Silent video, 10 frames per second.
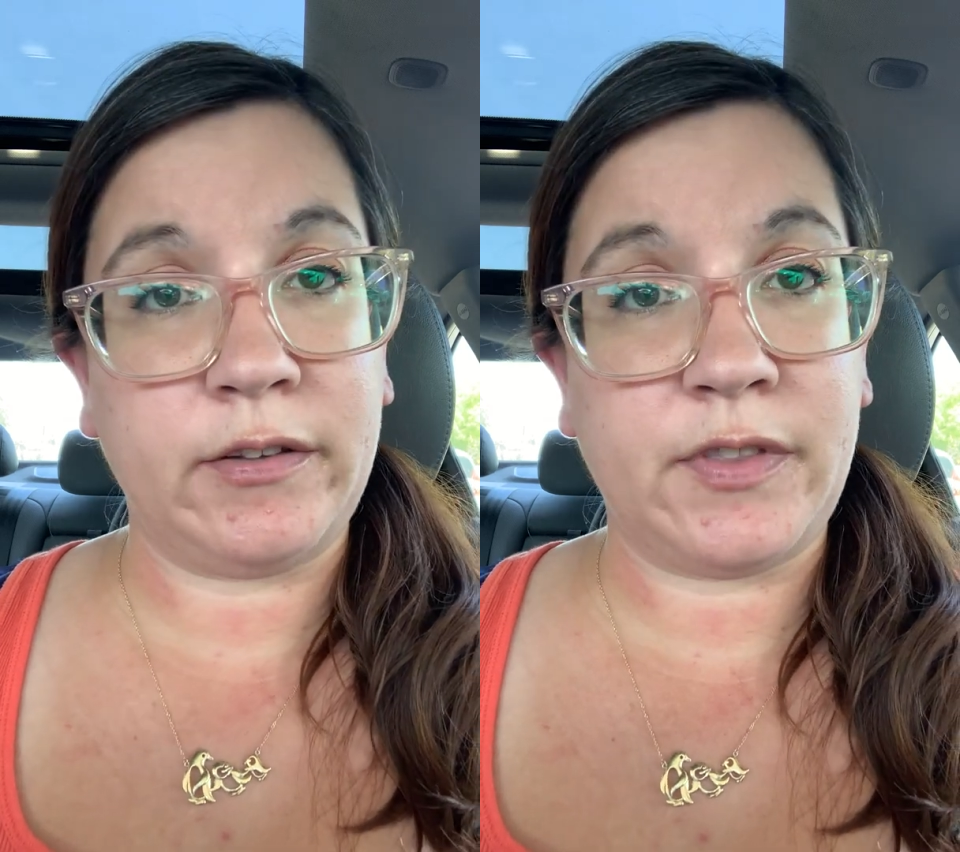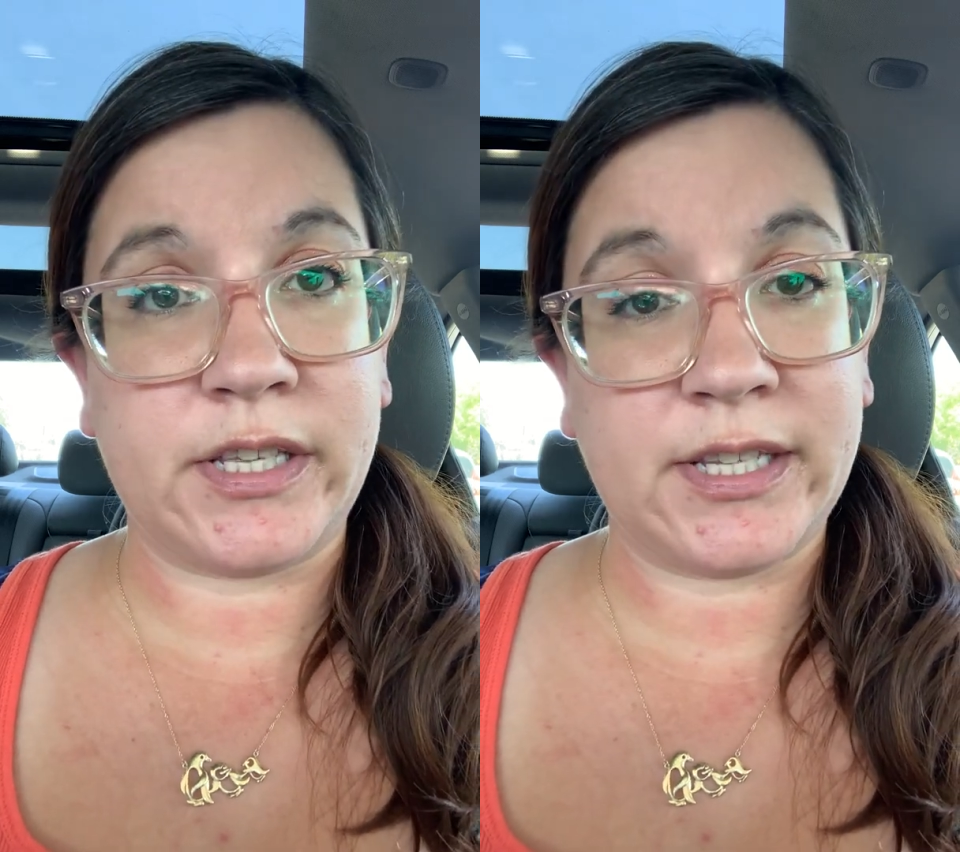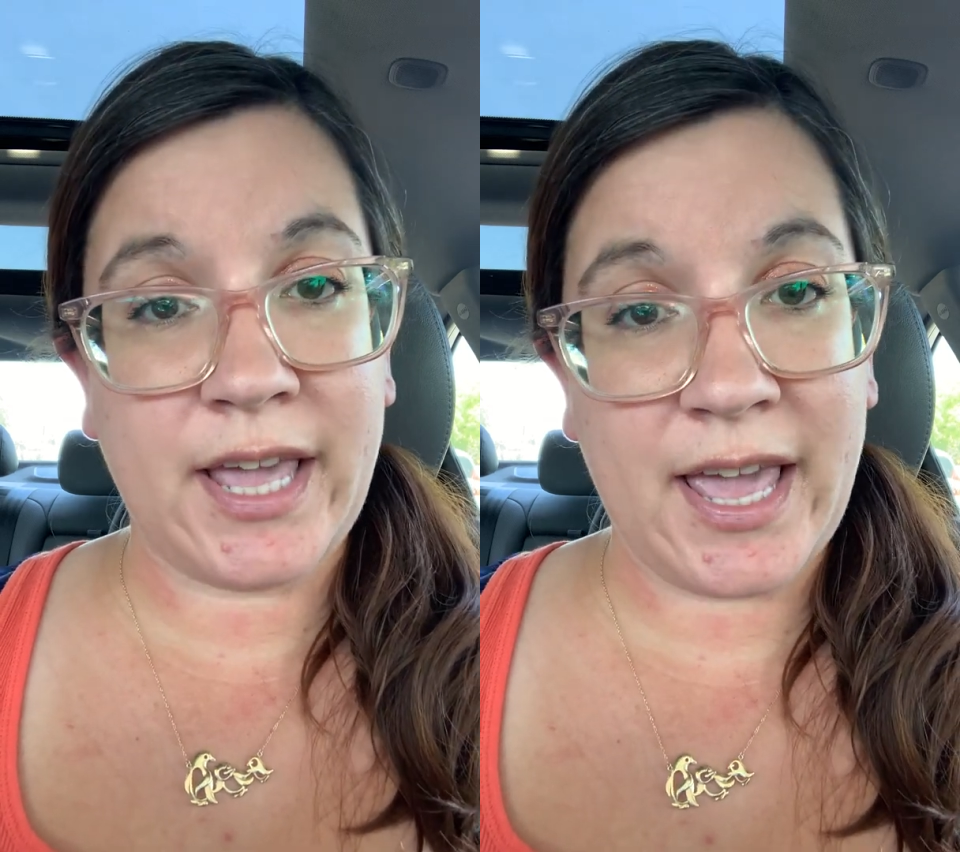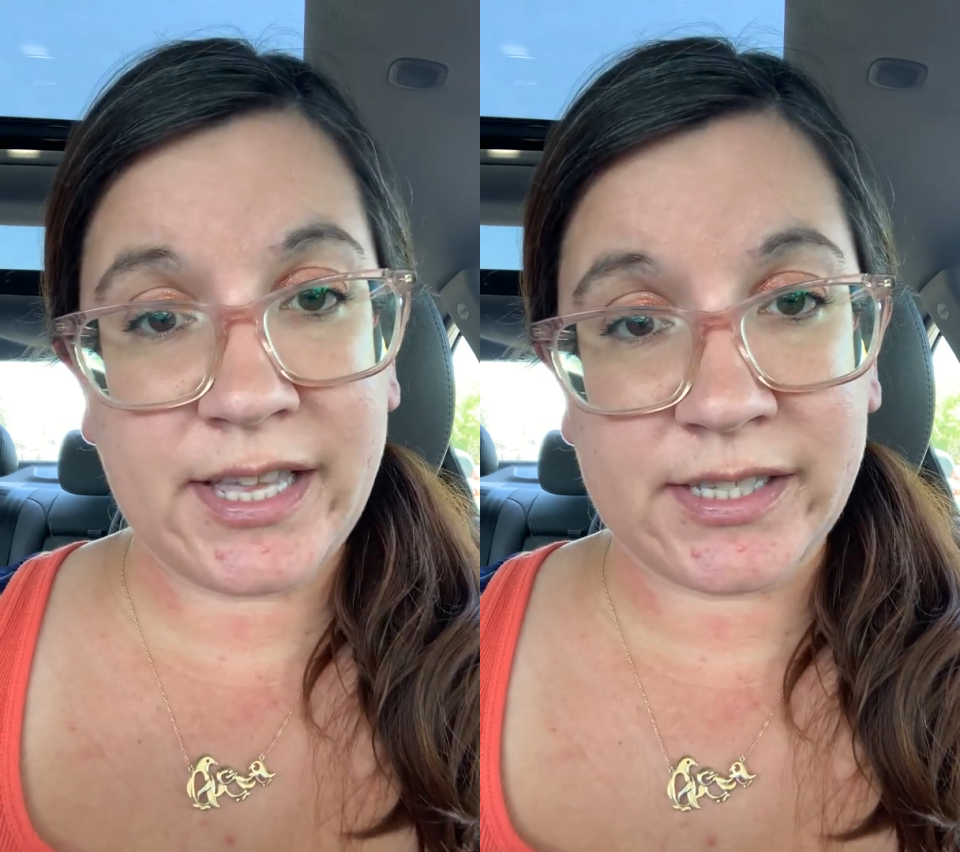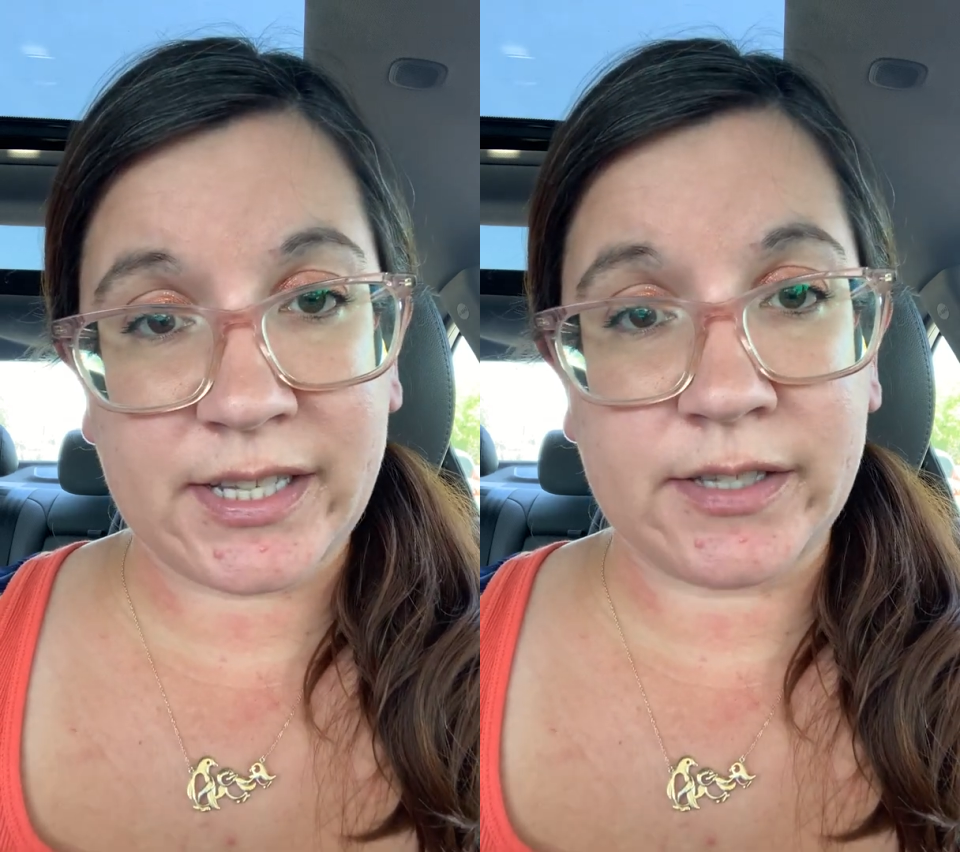of these
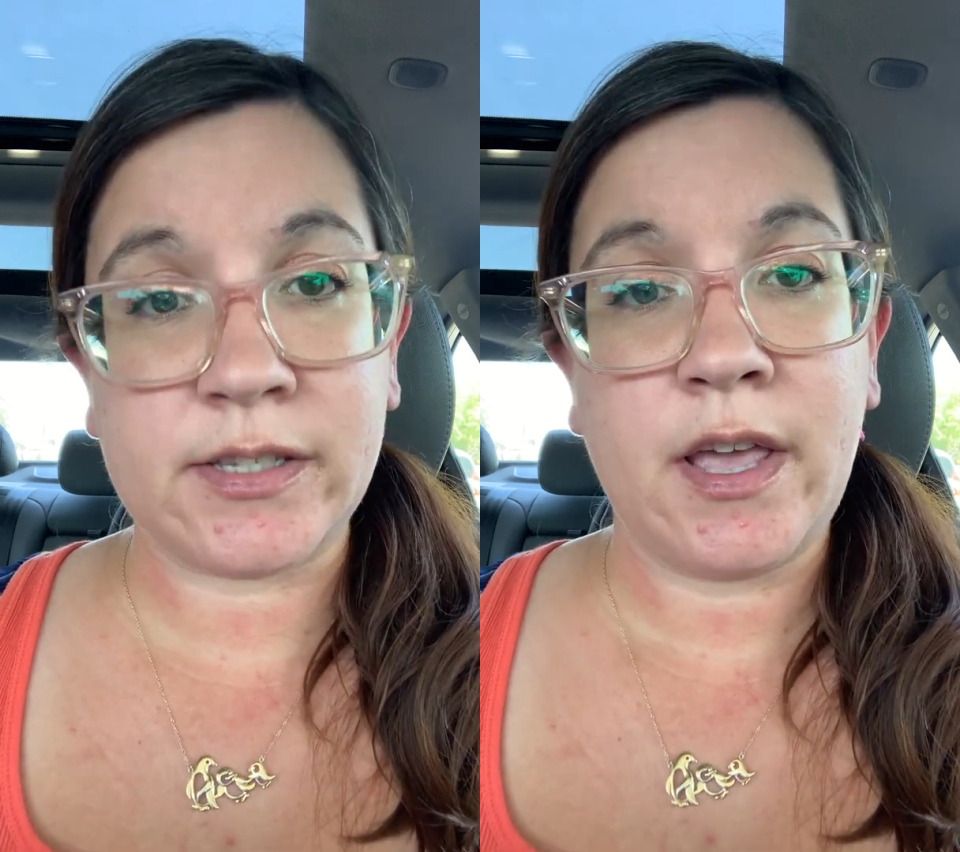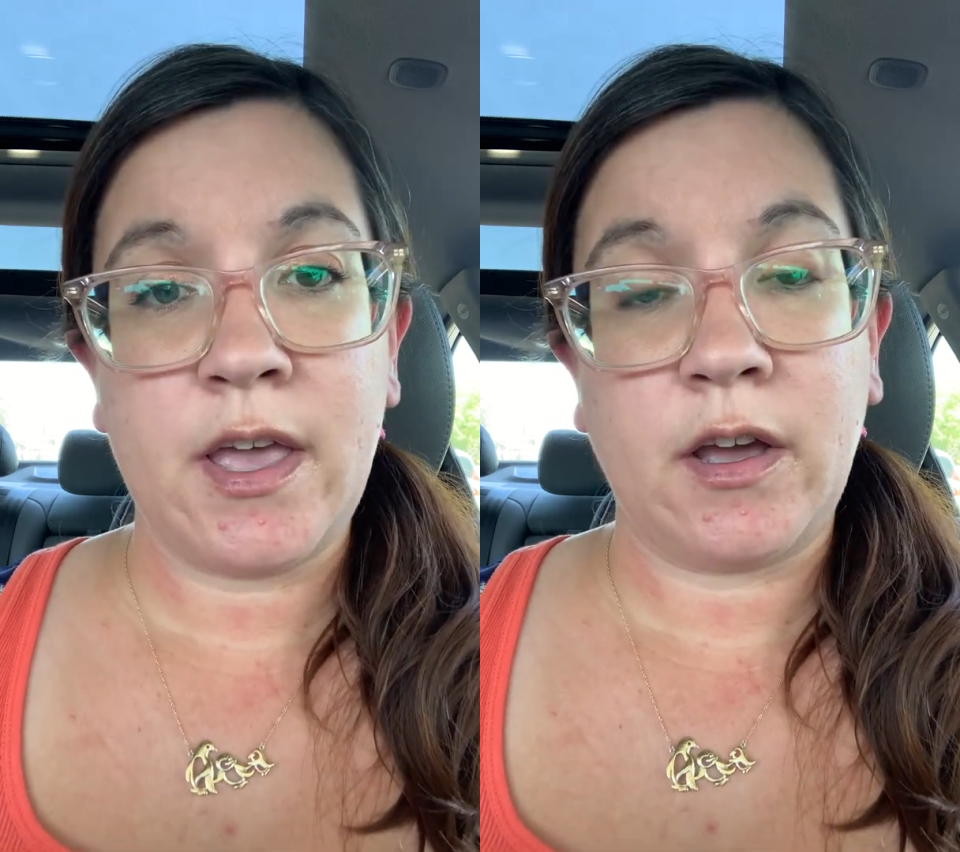cases,